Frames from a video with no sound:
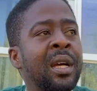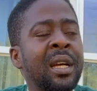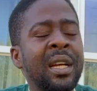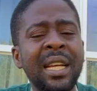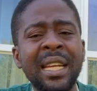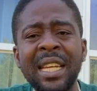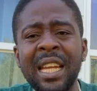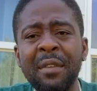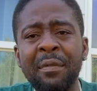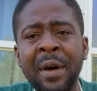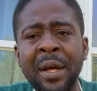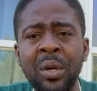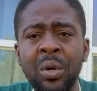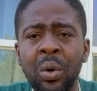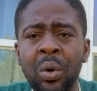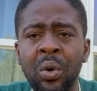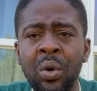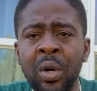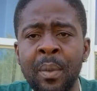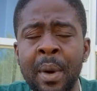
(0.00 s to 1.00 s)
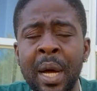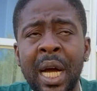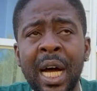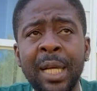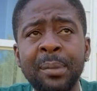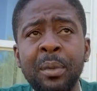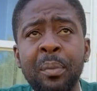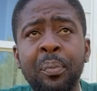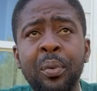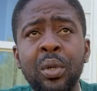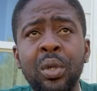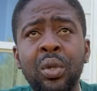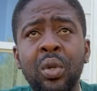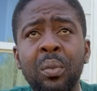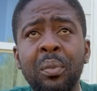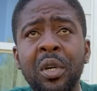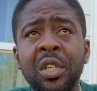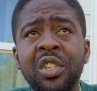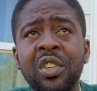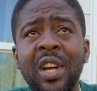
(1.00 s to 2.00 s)
it never do good because I put too
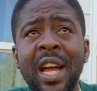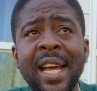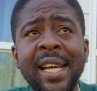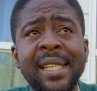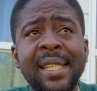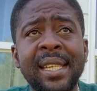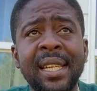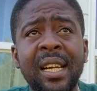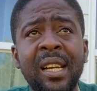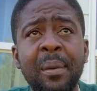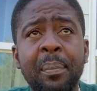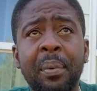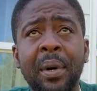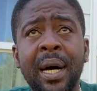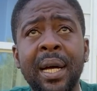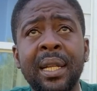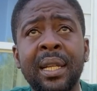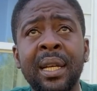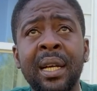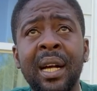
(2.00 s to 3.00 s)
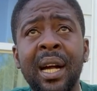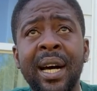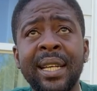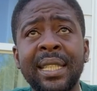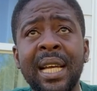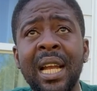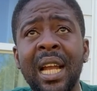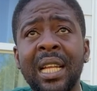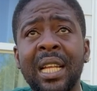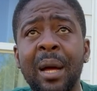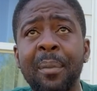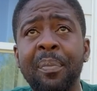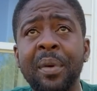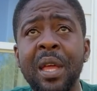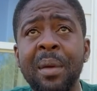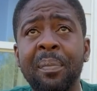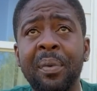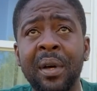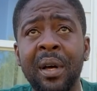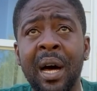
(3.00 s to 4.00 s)
much rice in the pot because a lot of
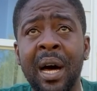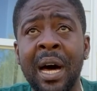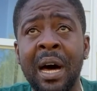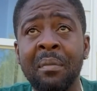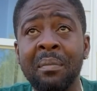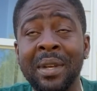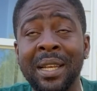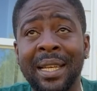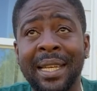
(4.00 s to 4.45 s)
people um